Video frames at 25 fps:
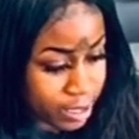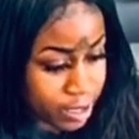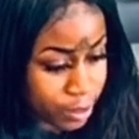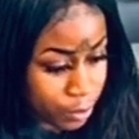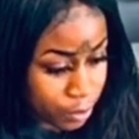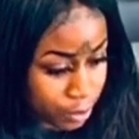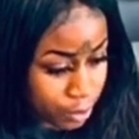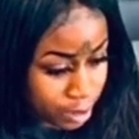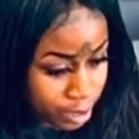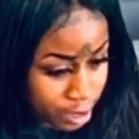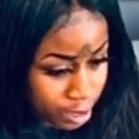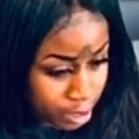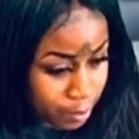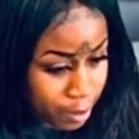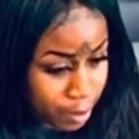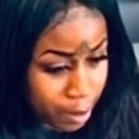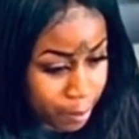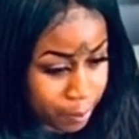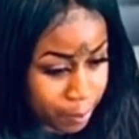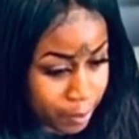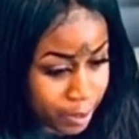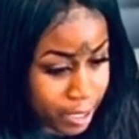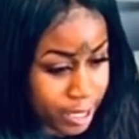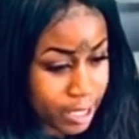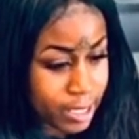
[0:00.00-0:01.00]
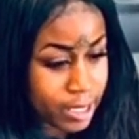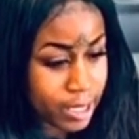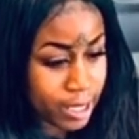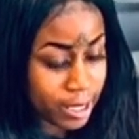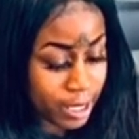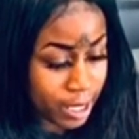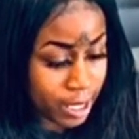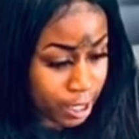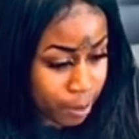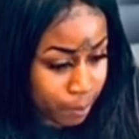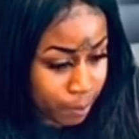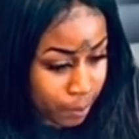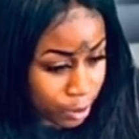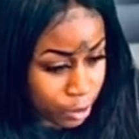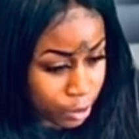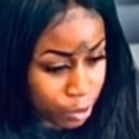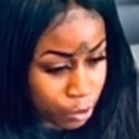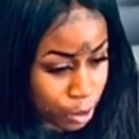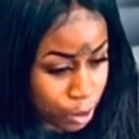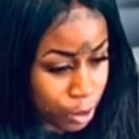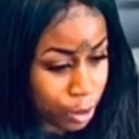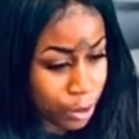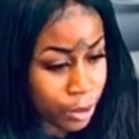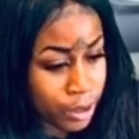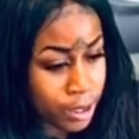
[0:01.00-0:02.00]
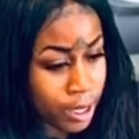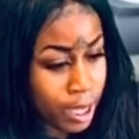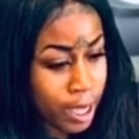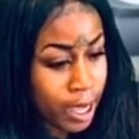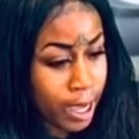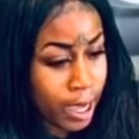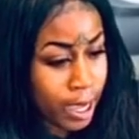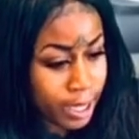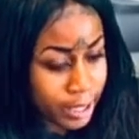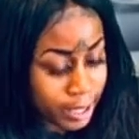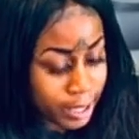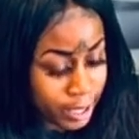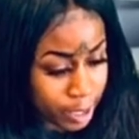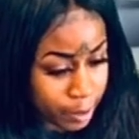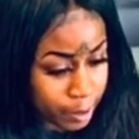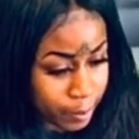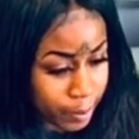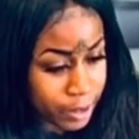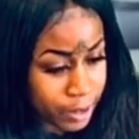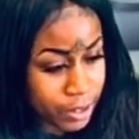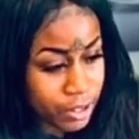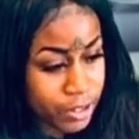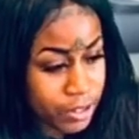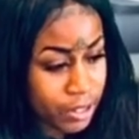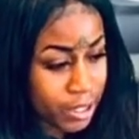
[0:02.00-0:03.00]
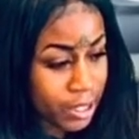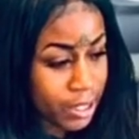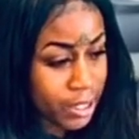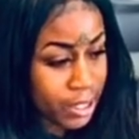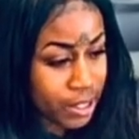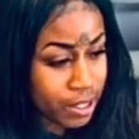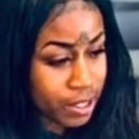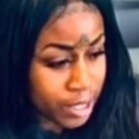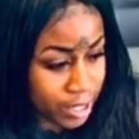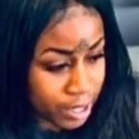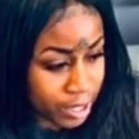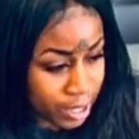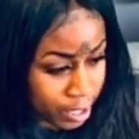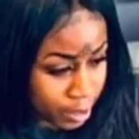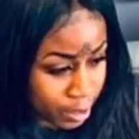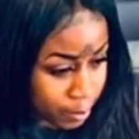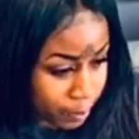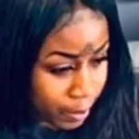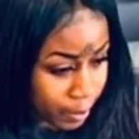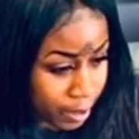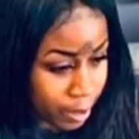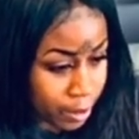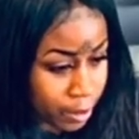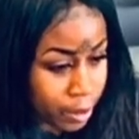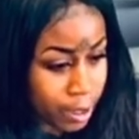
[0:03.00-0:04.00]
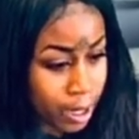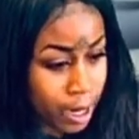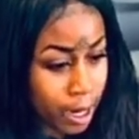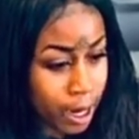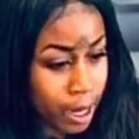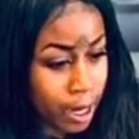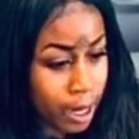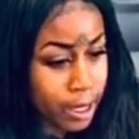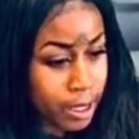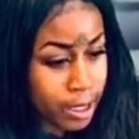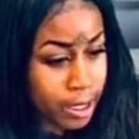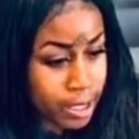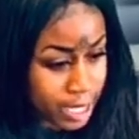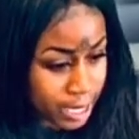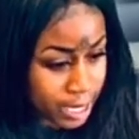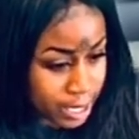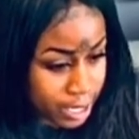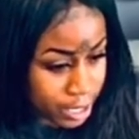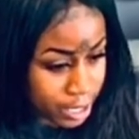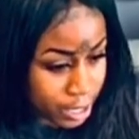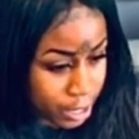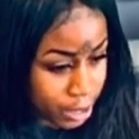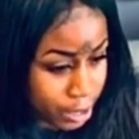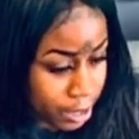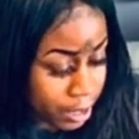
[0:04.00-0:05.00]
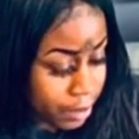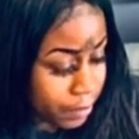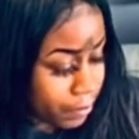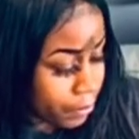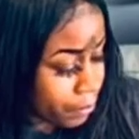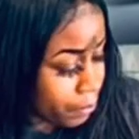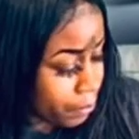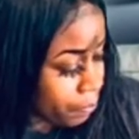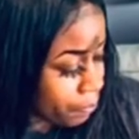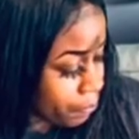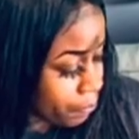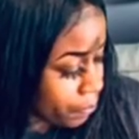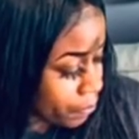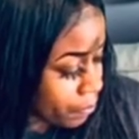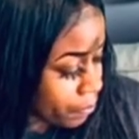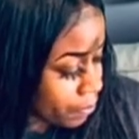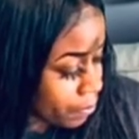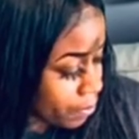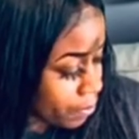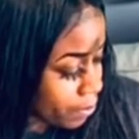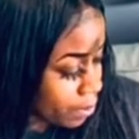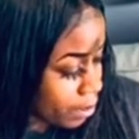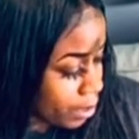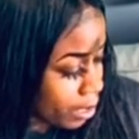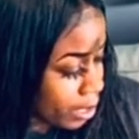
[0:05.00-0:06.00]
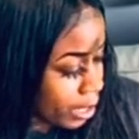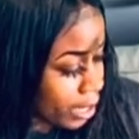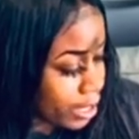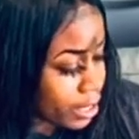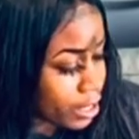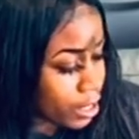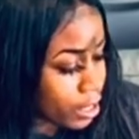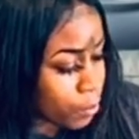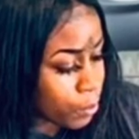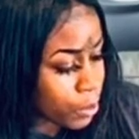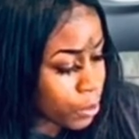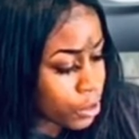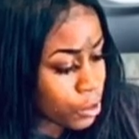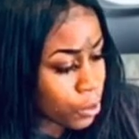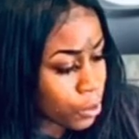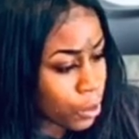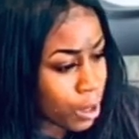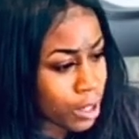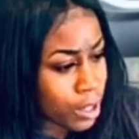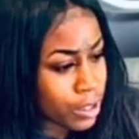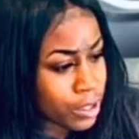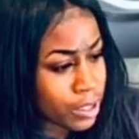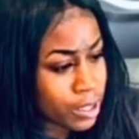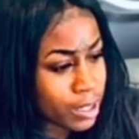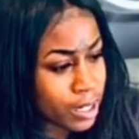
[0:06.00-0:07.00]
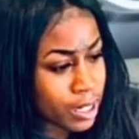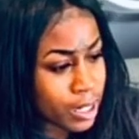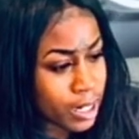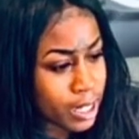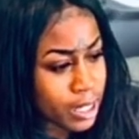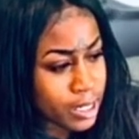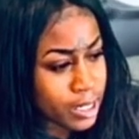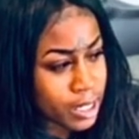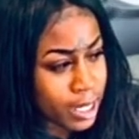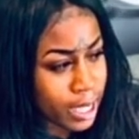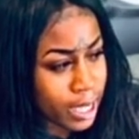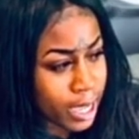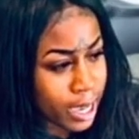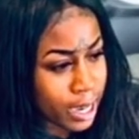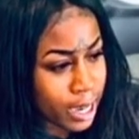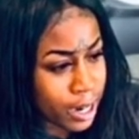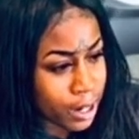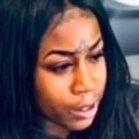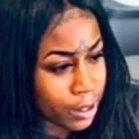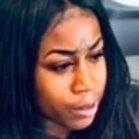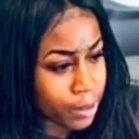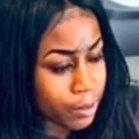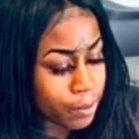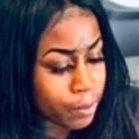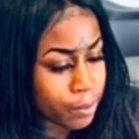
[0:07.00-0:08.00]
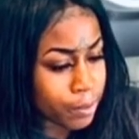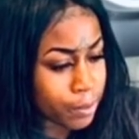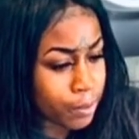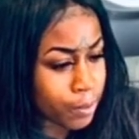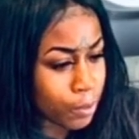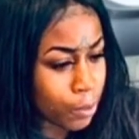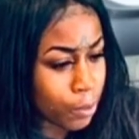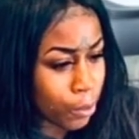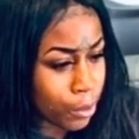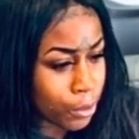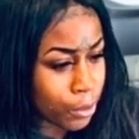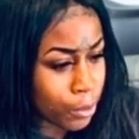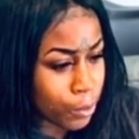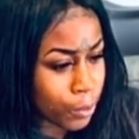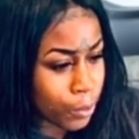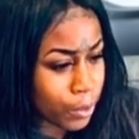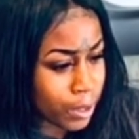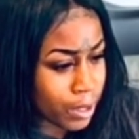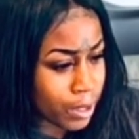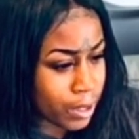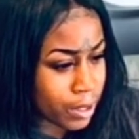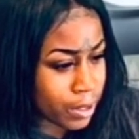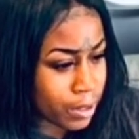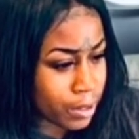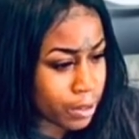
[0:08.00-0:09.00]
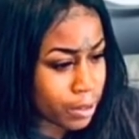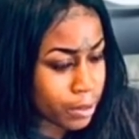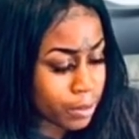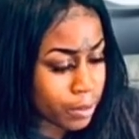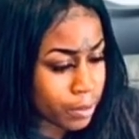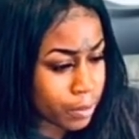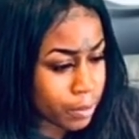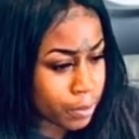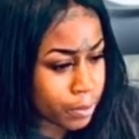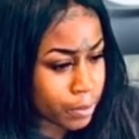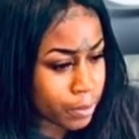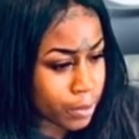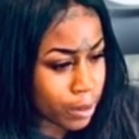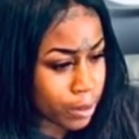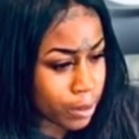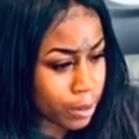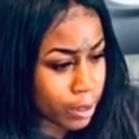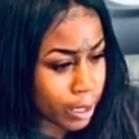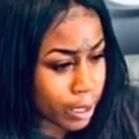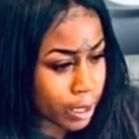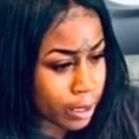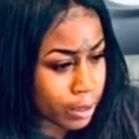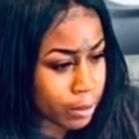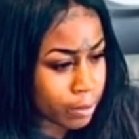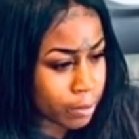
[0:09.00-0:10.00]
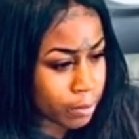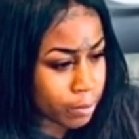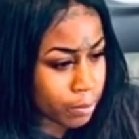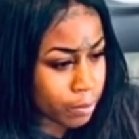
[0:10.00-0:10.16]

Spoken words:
And when I think about plants, I think about growth, I think about the seeds, I think about taking care of them. And then what's crossing it is the air or the wind, okay?